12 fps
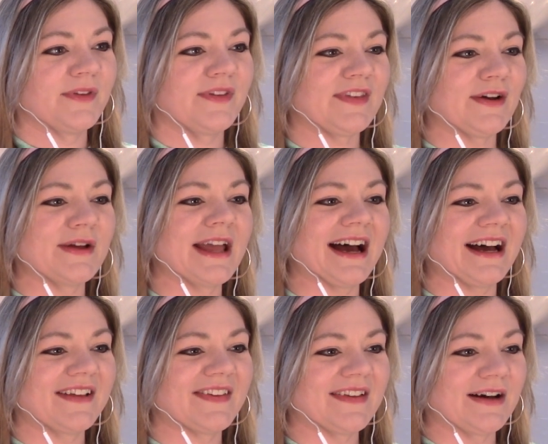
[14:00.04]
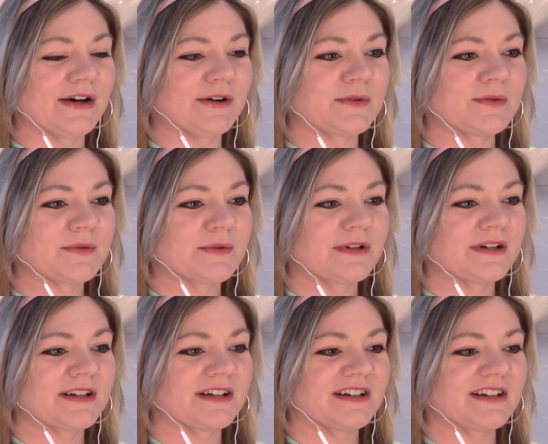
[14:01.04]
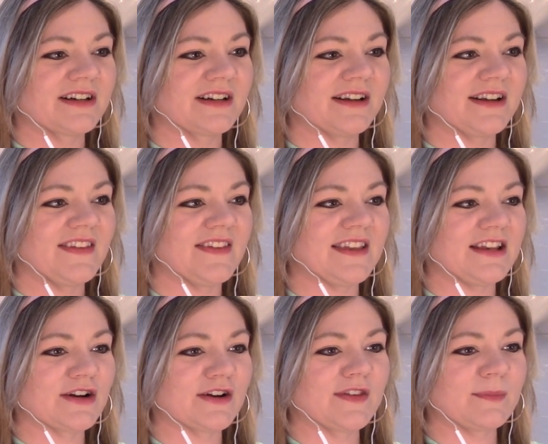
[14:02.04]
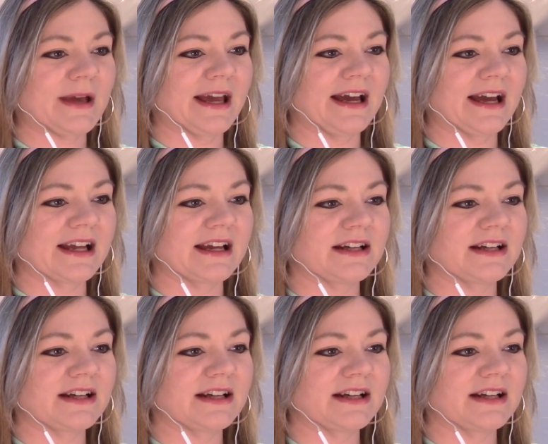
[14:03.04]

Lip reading: So yeah, so Cinder's back.